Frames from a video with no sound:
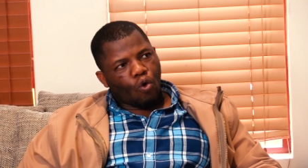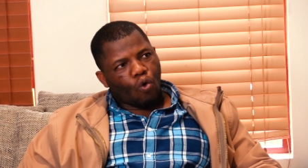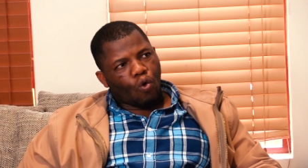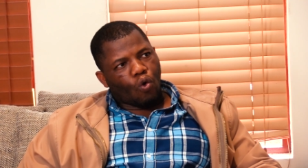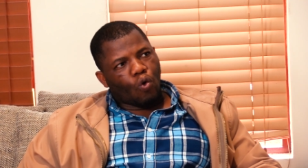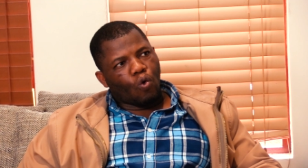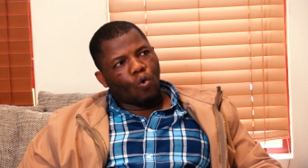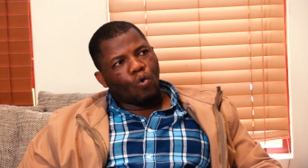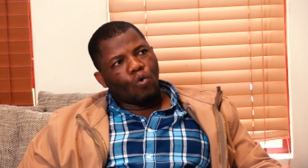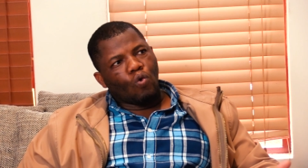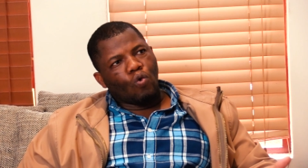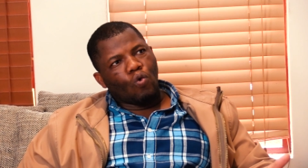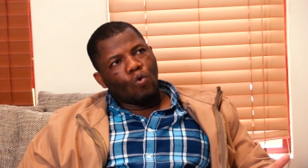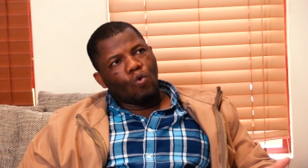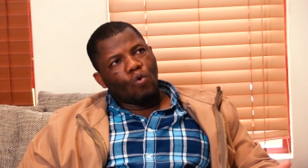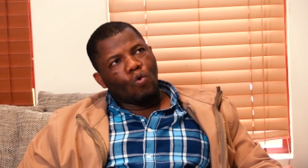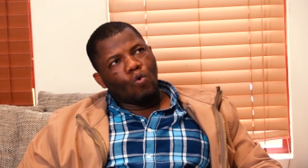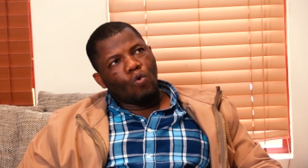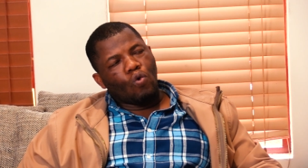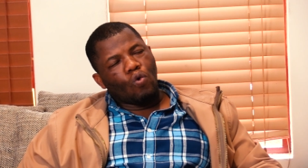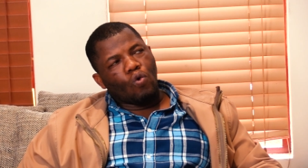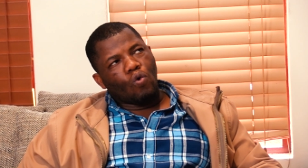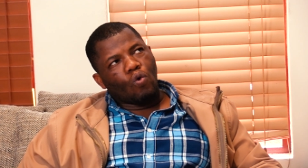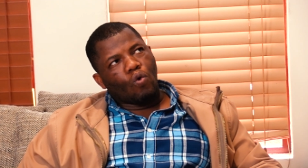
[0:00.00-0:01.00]

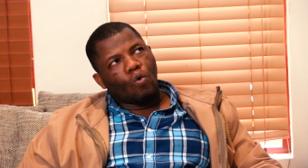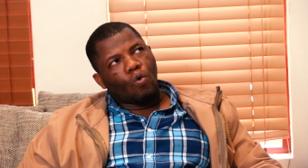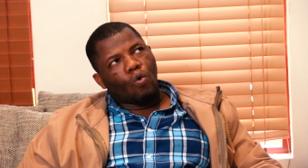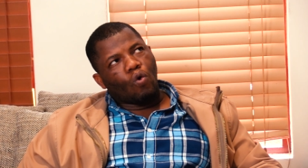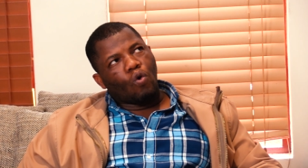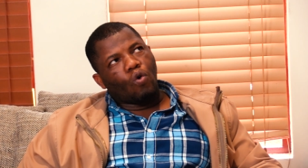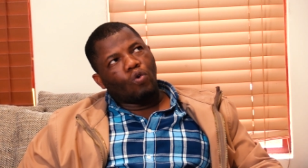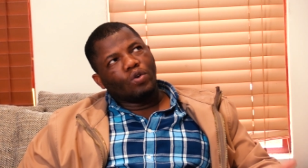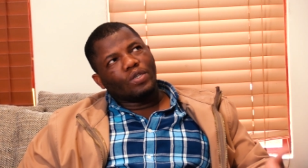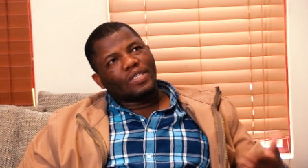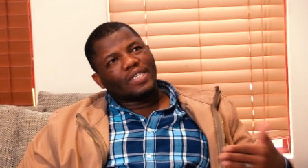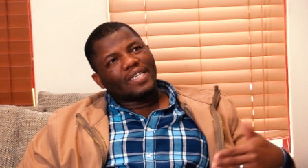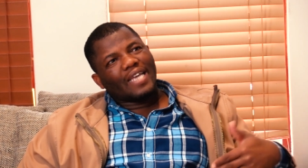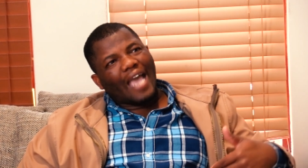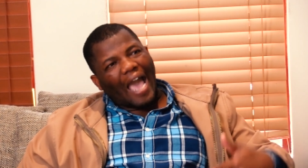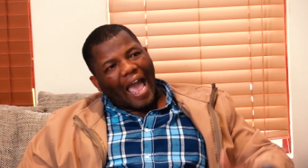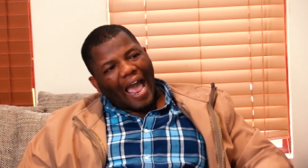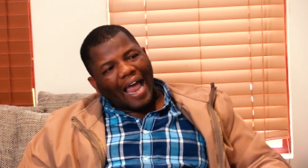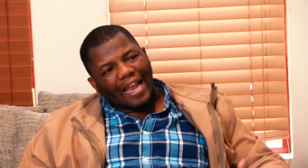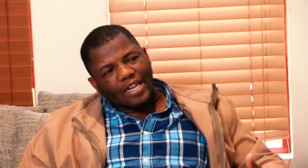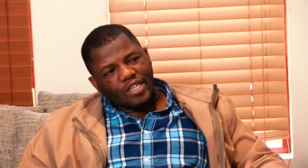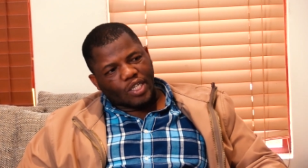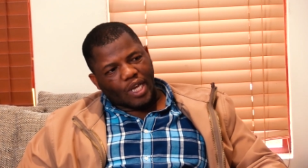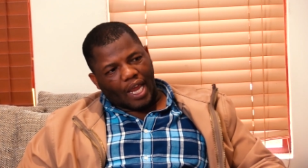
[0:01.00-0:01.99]
who whose
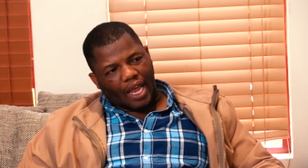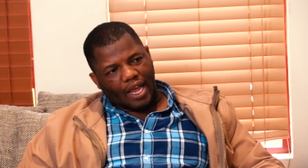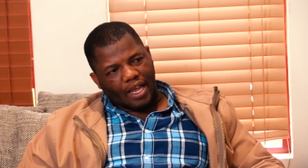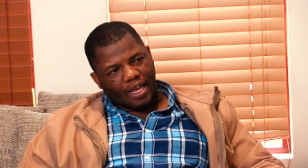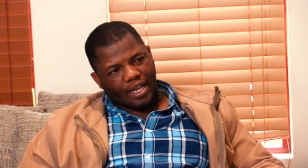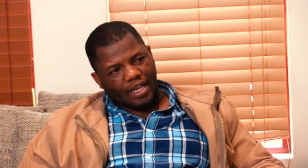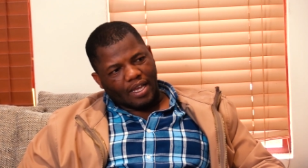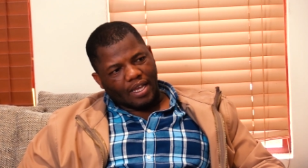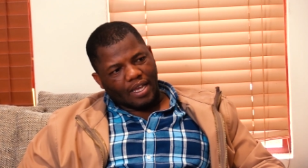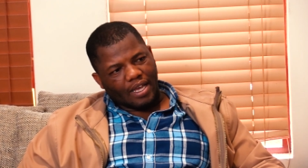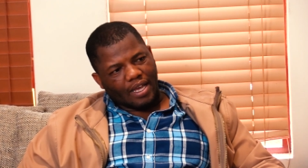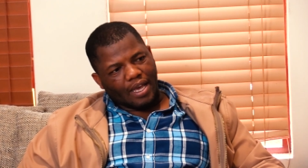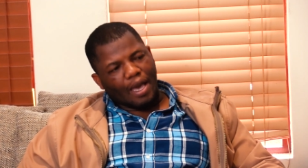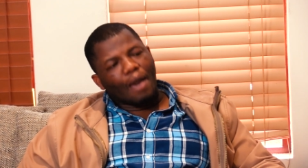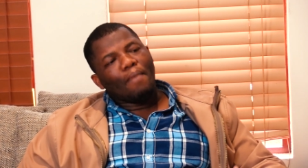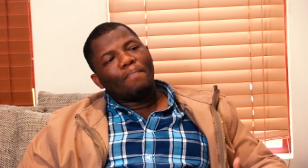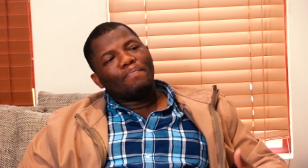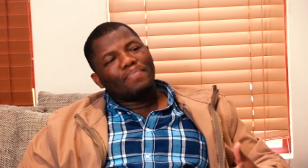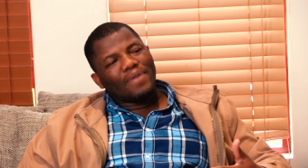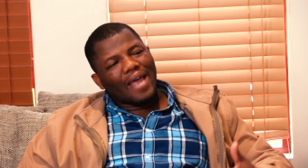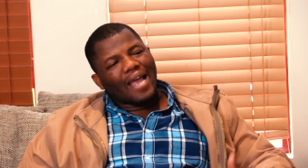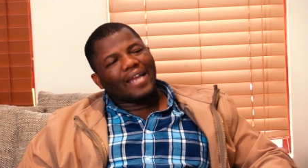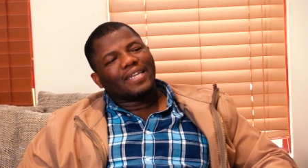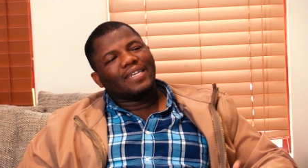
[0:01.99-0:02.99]
culture
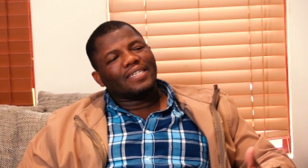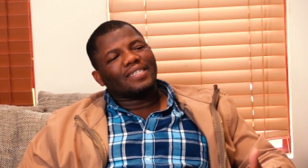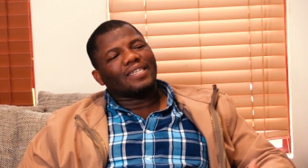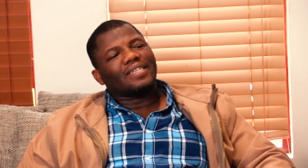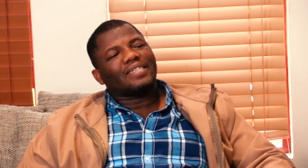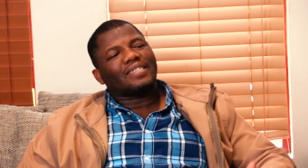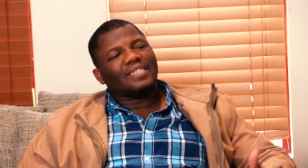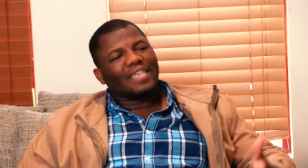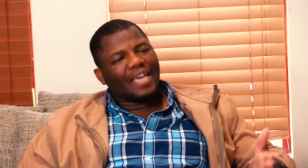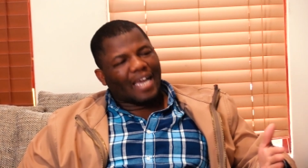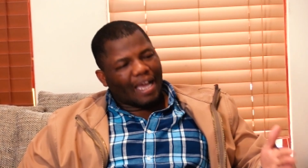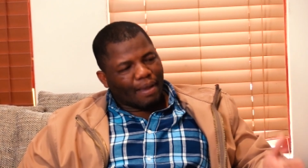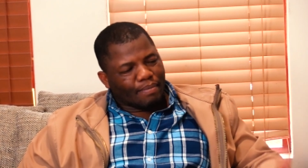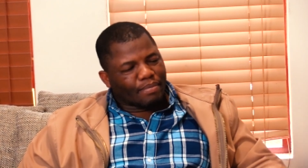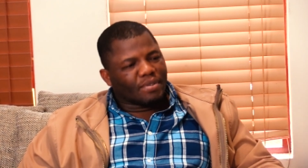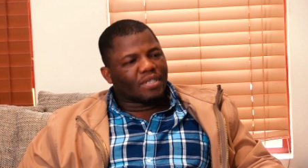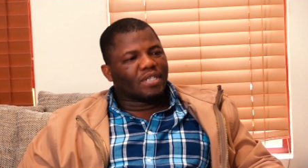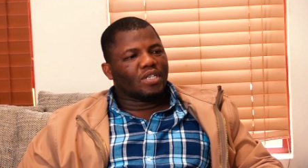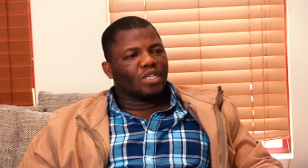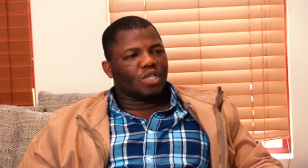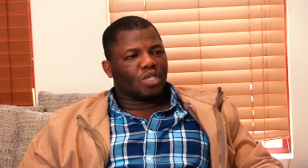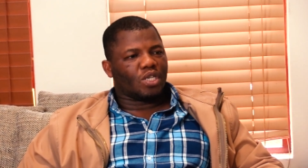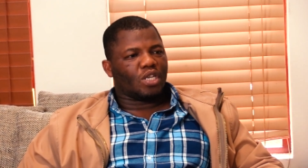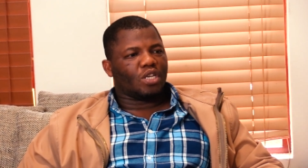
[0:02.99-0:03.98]
practices
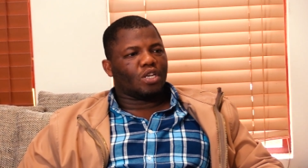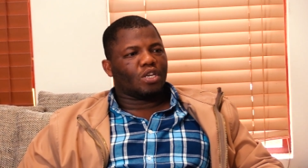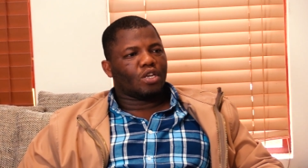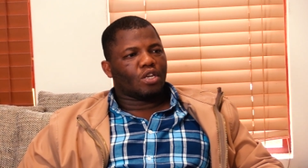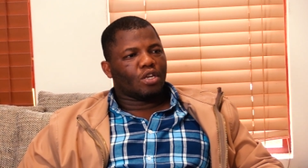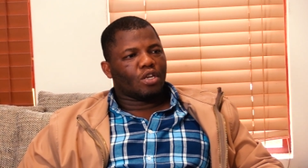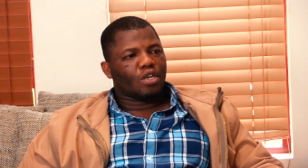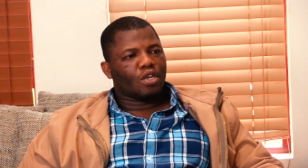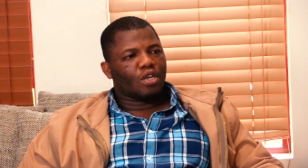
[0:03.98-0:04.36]
circumcision